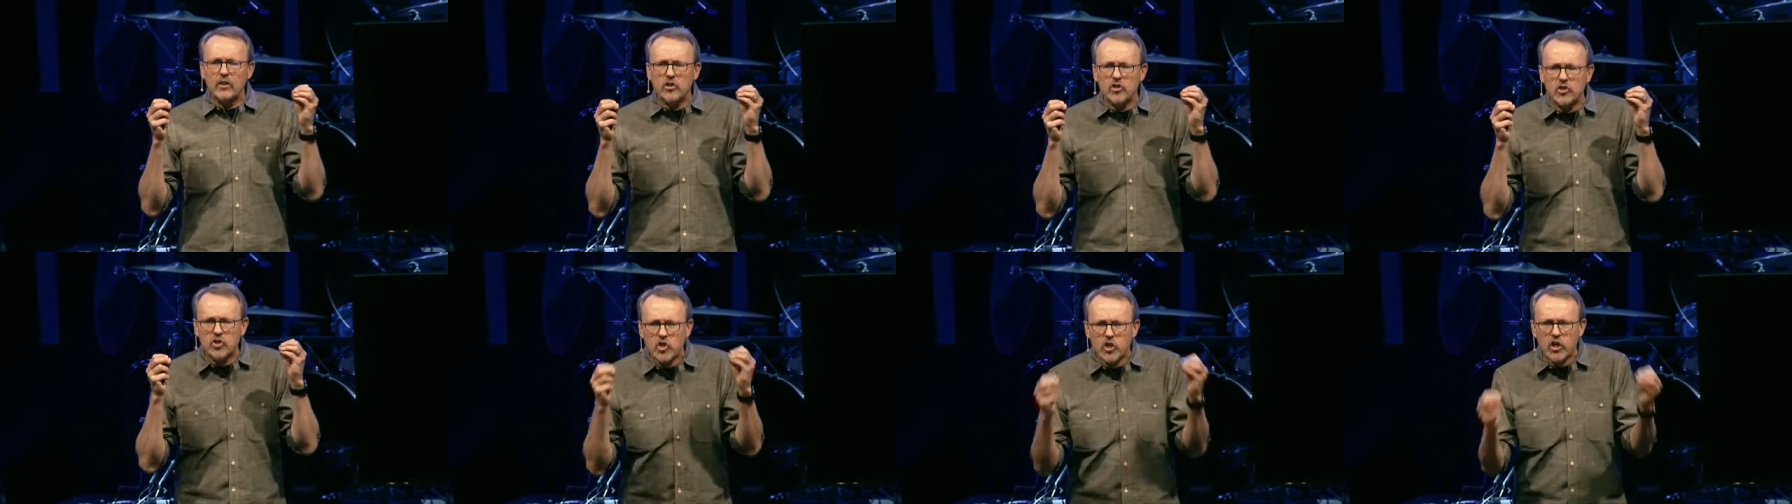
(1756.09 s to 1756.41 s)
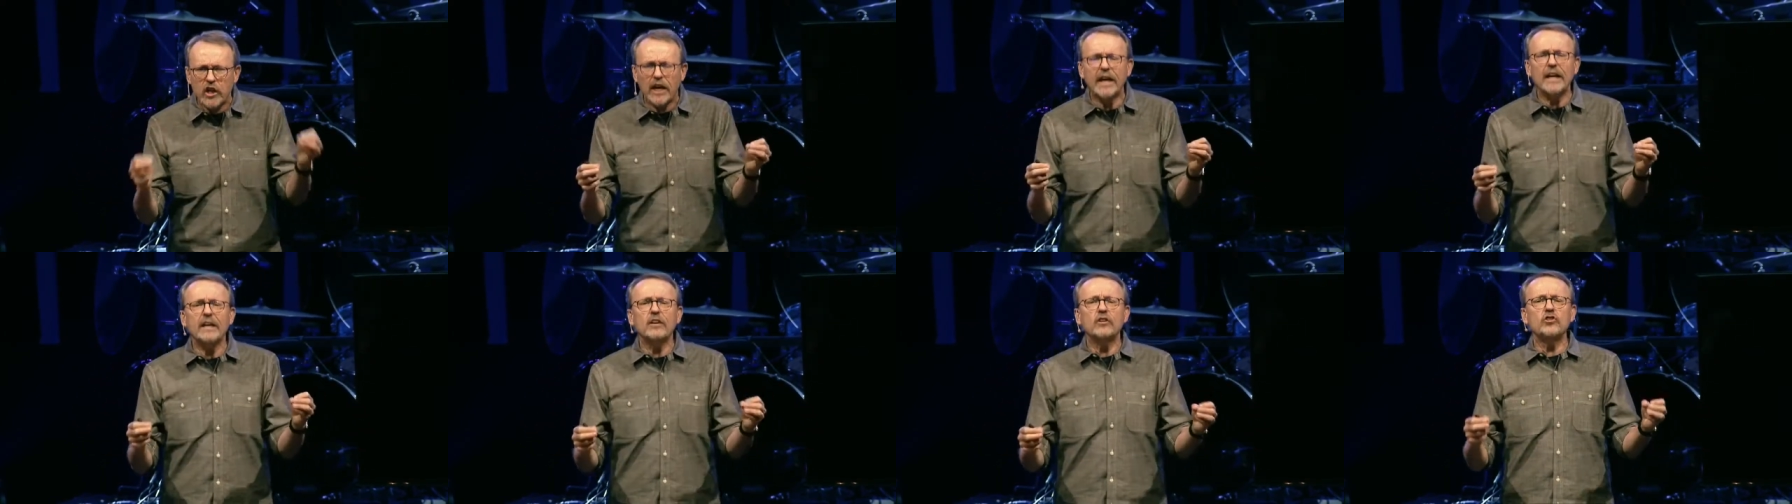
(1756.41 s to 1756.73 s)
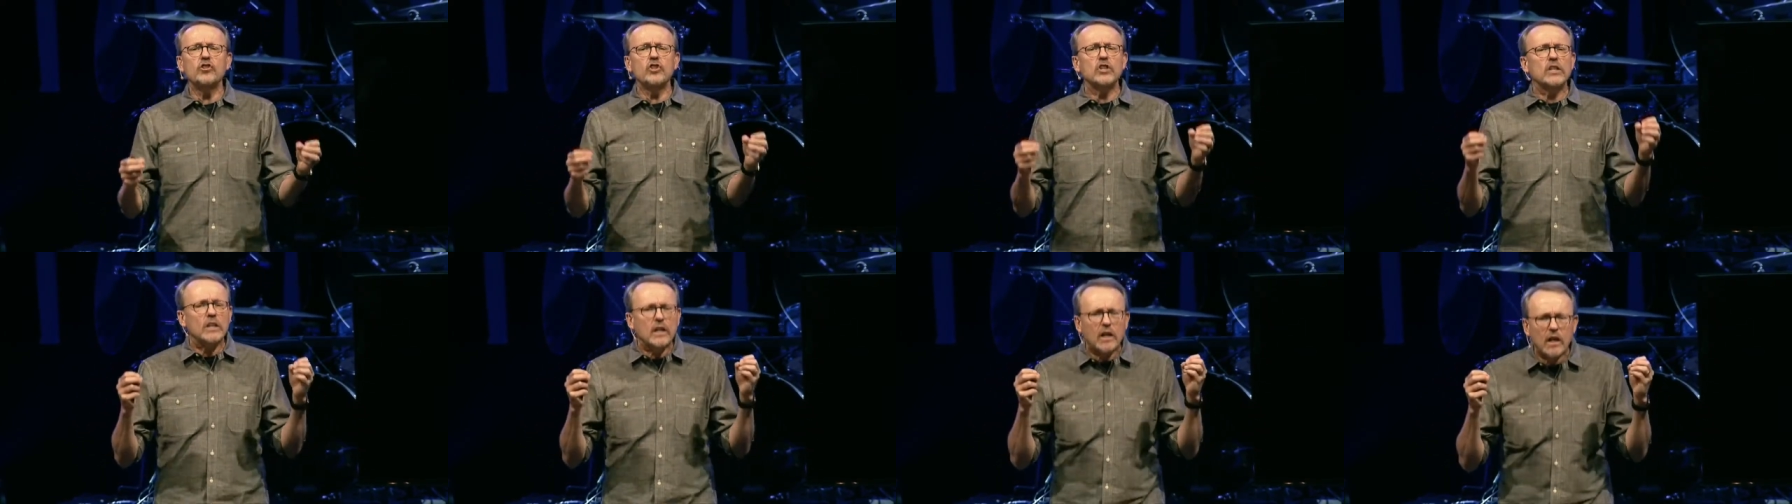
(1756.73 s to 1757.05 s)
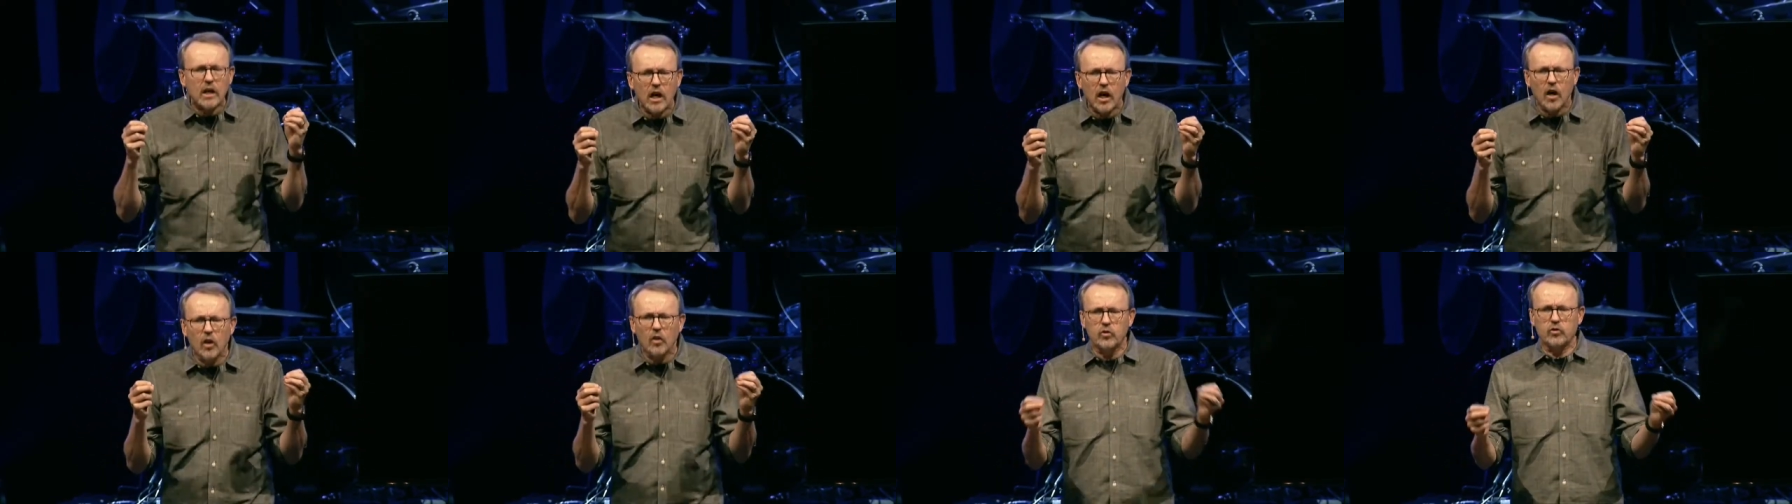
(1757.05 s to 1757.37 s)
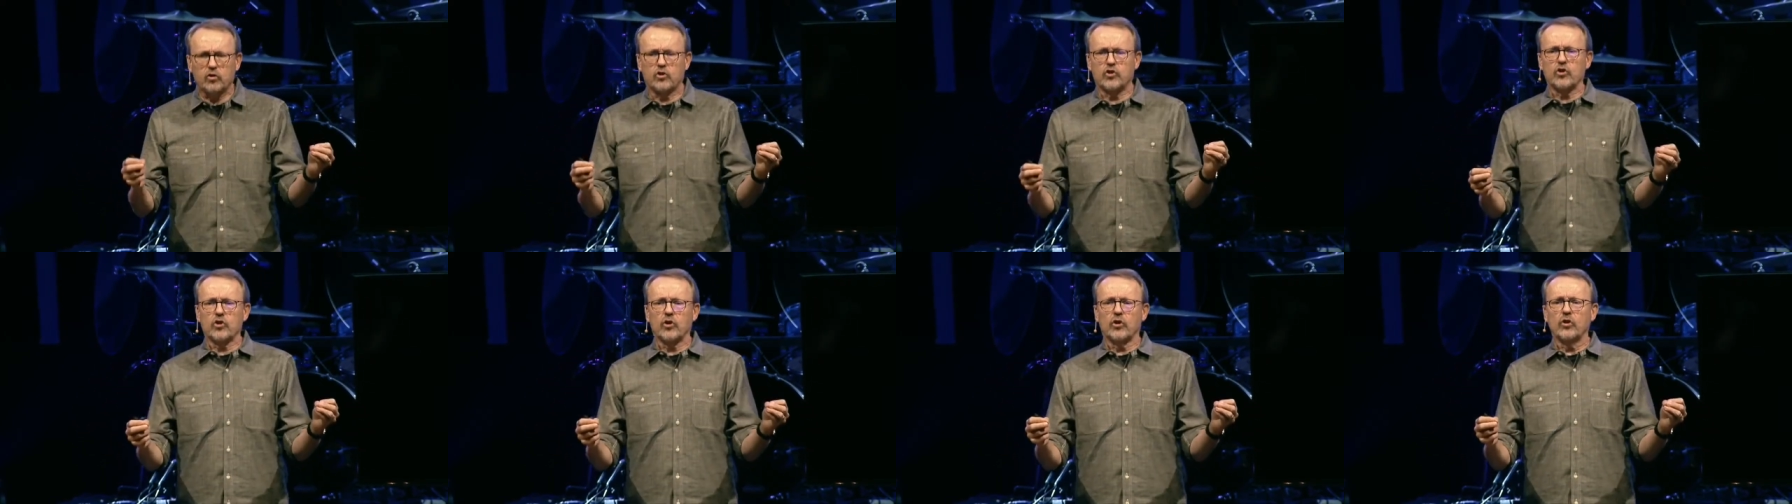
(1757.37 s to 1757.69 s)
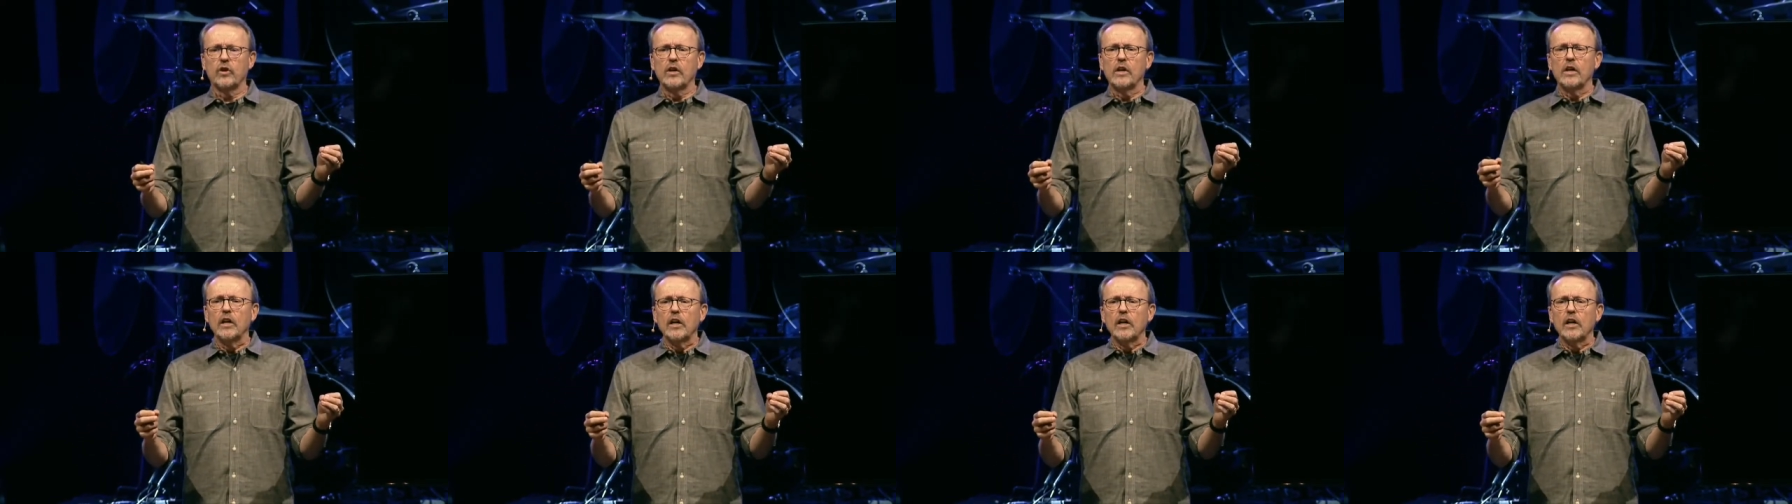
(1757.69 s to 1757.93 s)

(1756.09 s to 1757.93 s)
changing culture